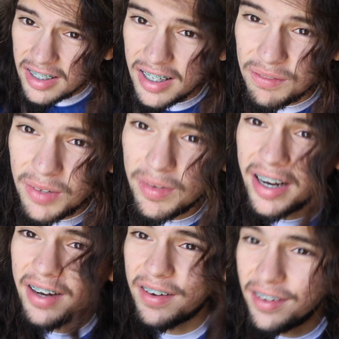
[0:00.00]
It made my
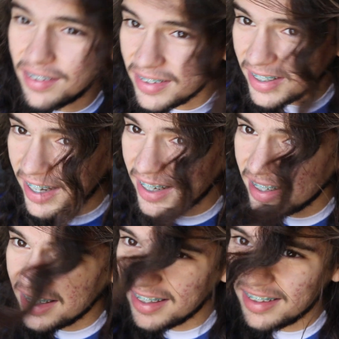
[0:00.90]
hair curly,
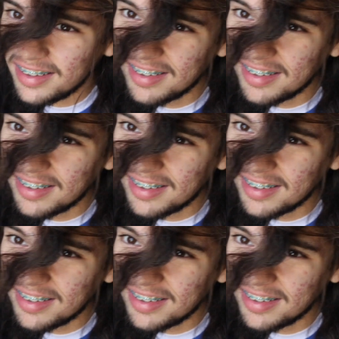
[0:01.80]
hey.